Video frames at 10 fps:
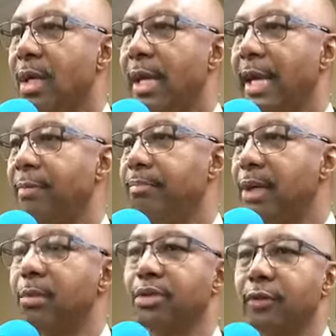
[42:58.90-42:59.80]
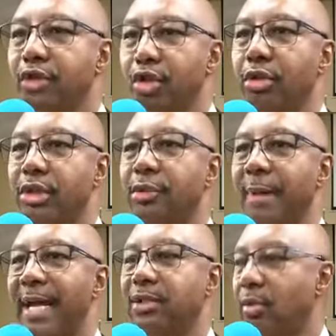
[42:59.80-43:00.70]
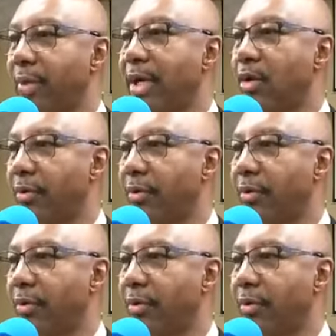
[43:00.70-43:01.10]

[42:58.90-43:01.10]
And members of churches pass away on a